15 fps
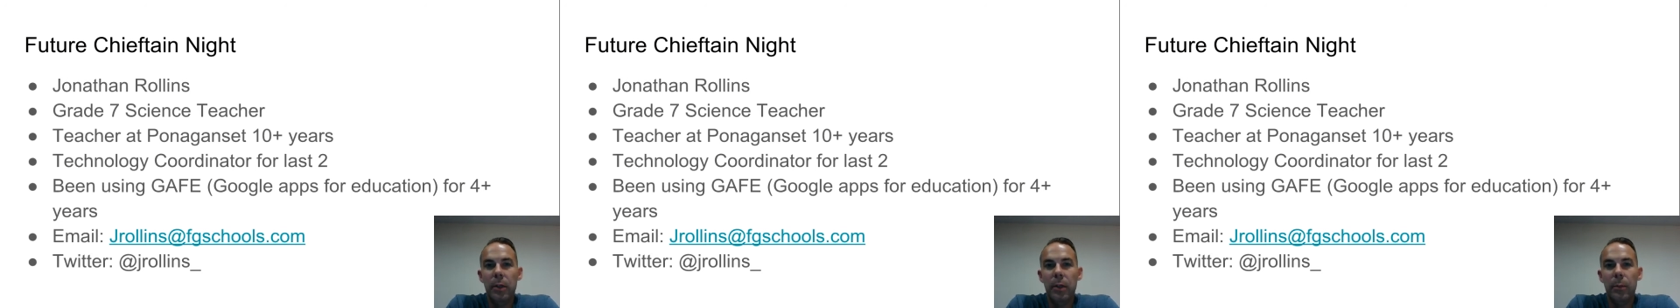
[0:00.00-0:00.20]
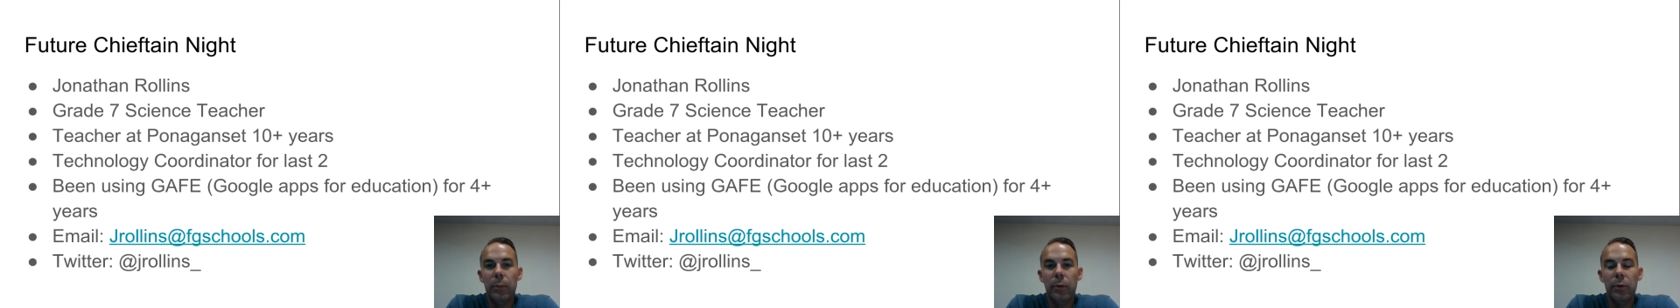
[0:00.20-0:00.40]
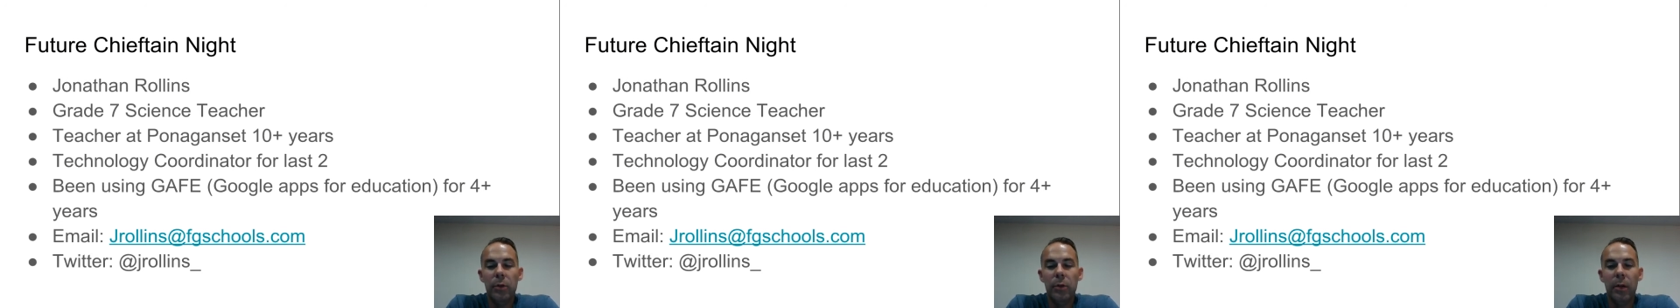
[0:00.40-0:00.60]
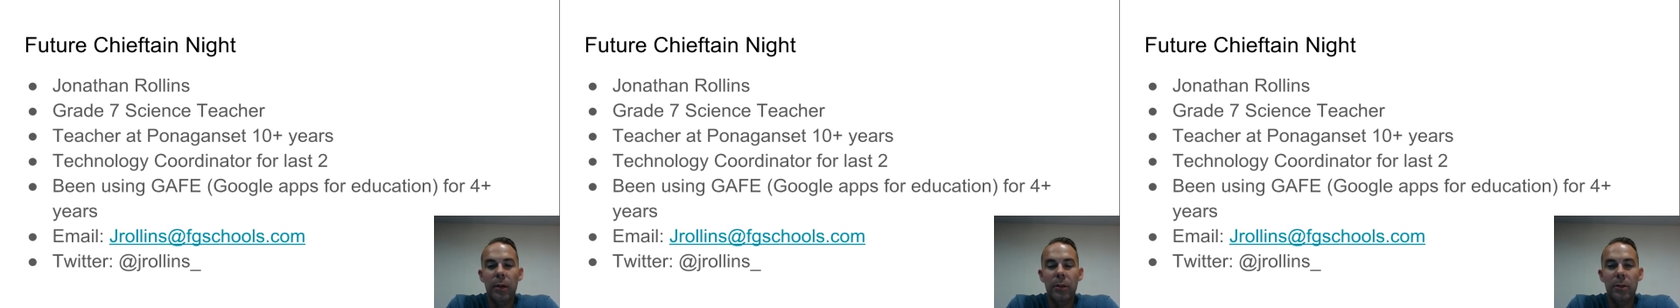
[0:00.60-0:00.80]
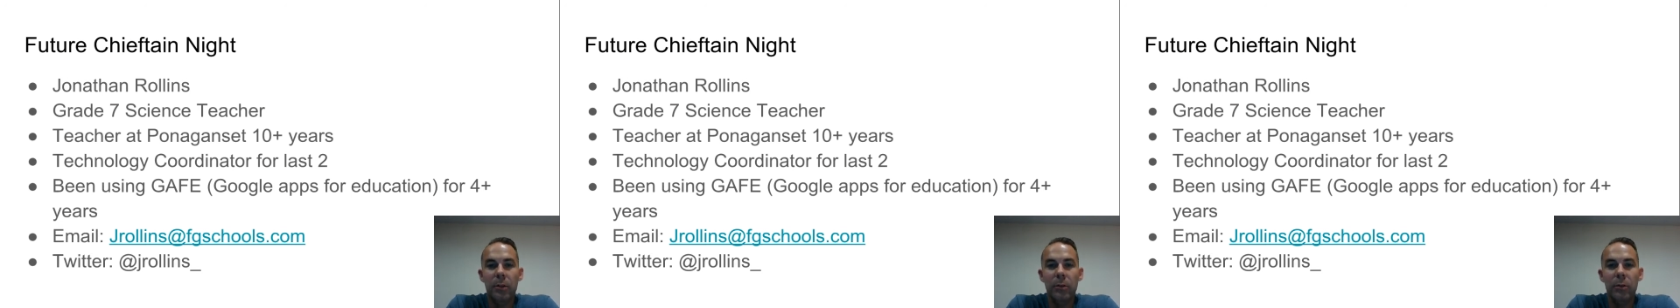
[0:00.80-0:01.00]
and
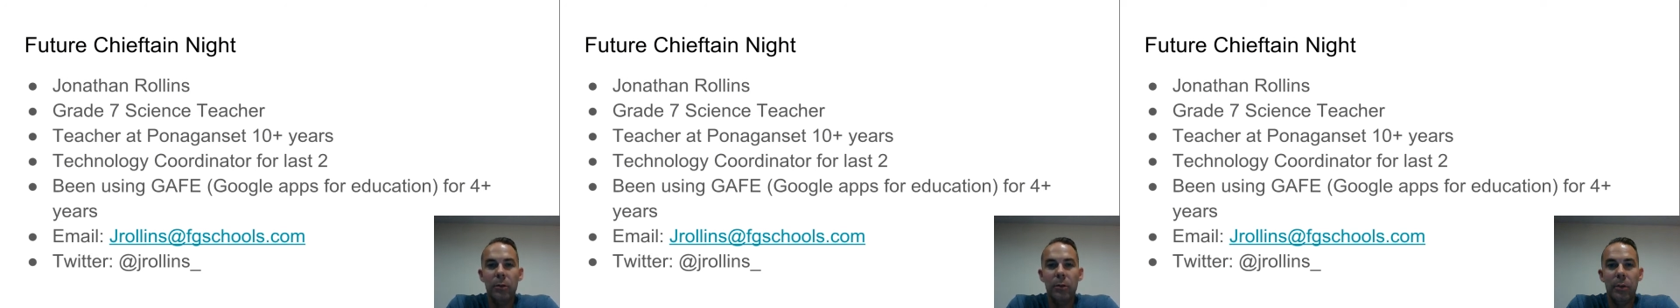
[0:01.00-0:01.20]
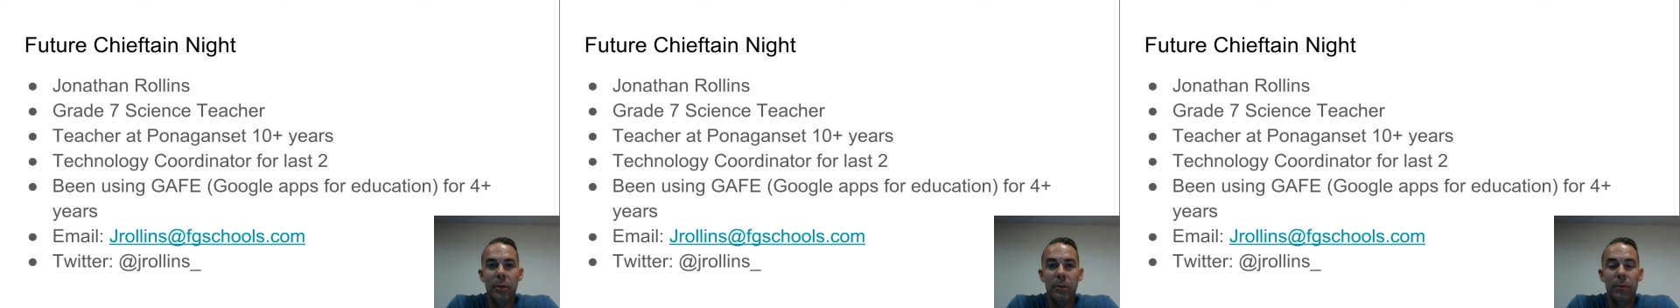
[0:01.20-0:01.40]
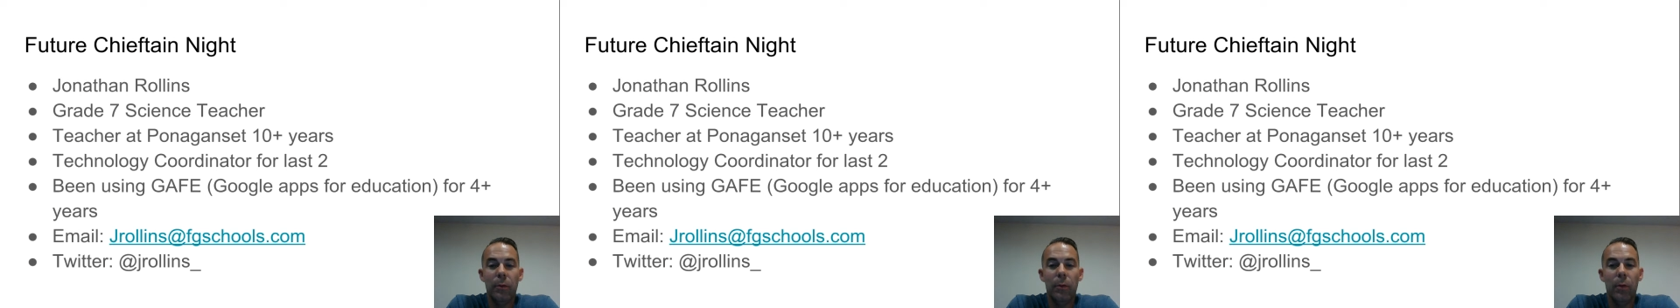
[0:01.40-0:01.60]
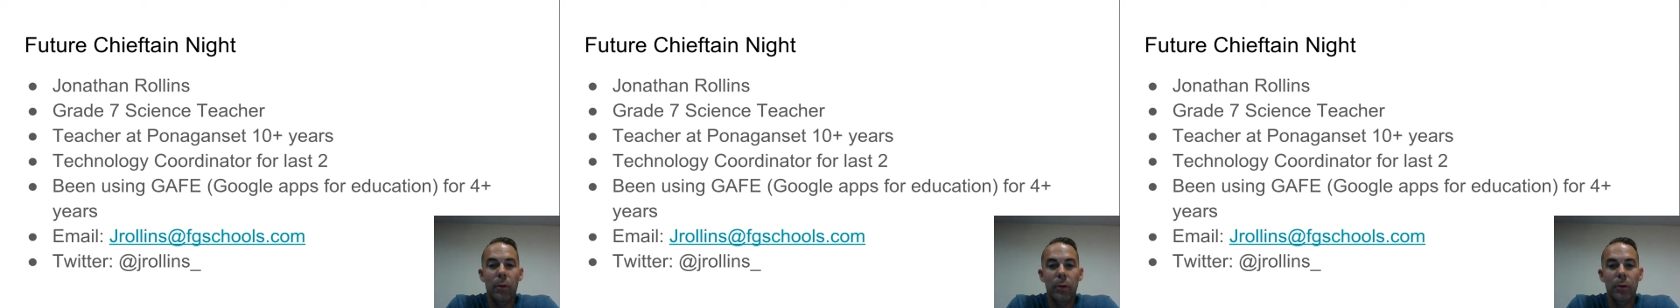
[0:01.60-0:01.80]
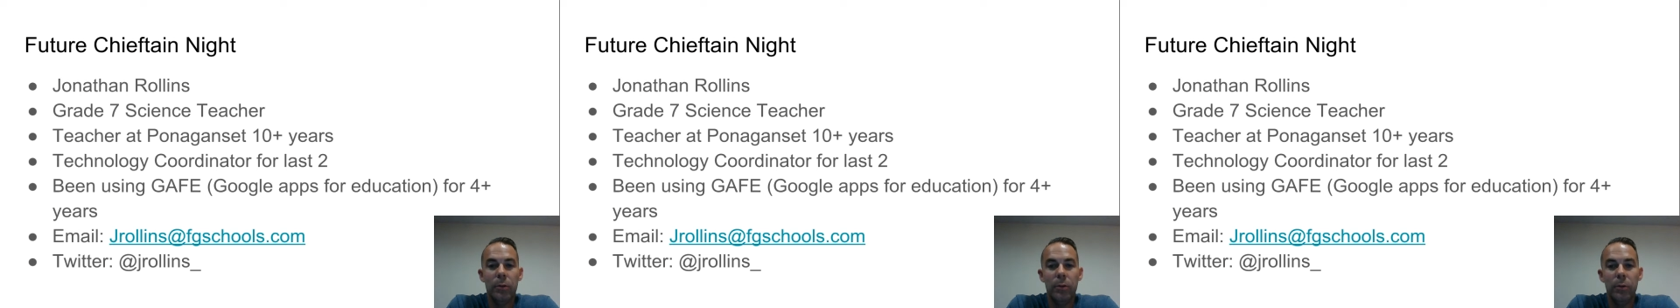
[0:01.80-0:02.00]
personalizing learning for
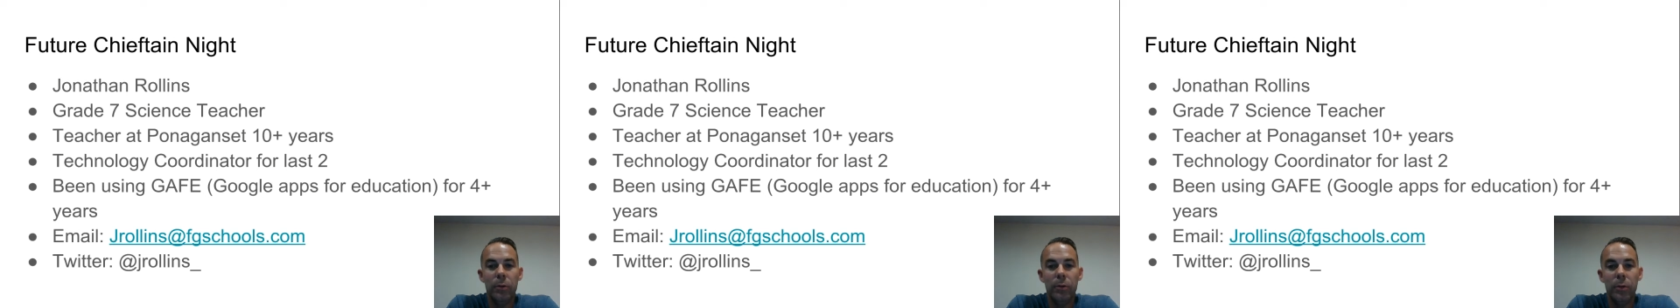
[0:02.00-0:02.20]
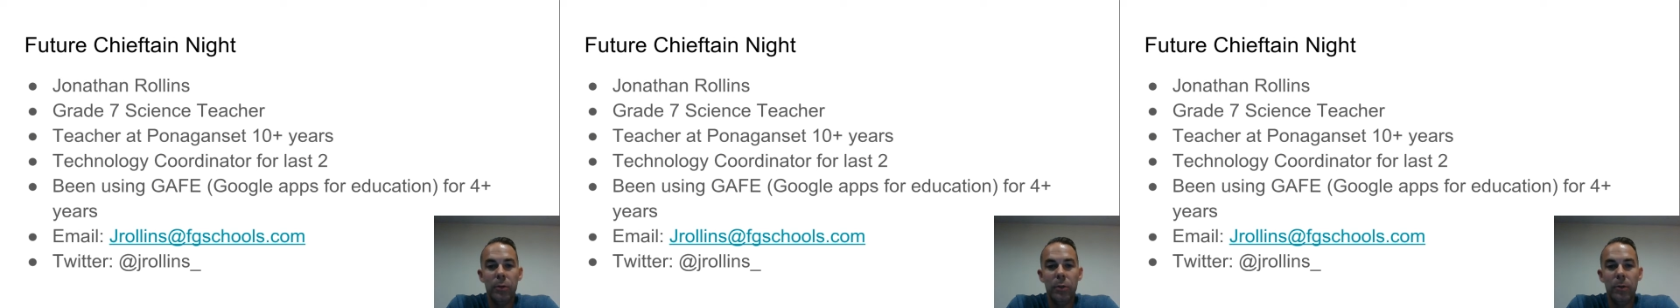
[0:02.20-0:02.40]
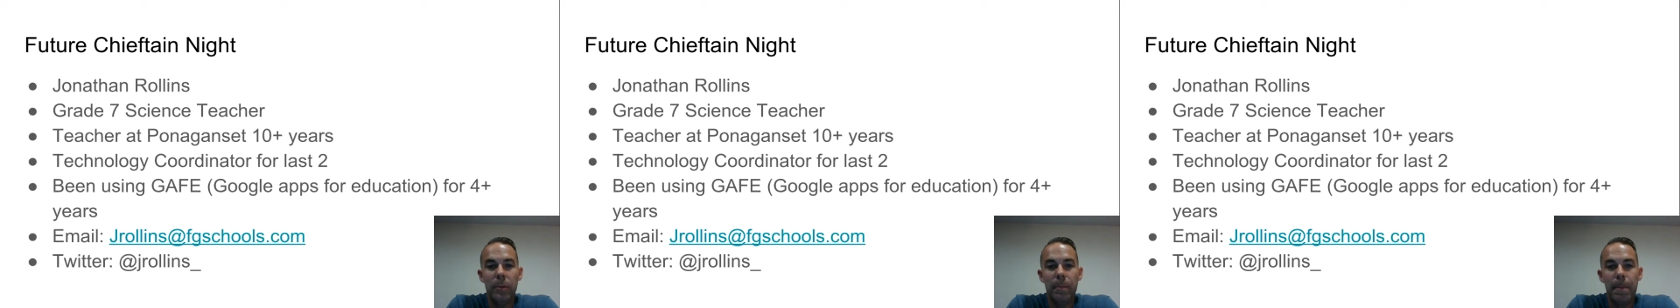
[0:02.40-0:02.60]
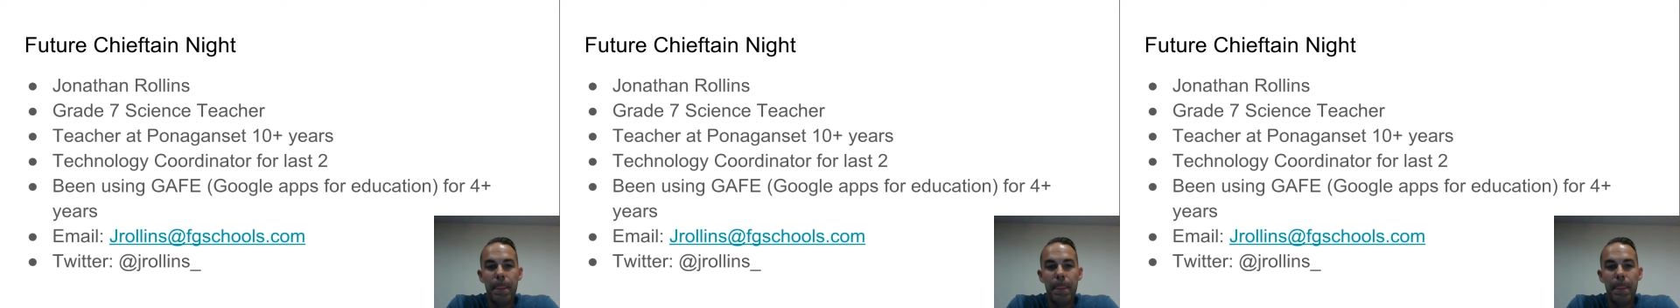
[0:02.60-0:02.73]
all students.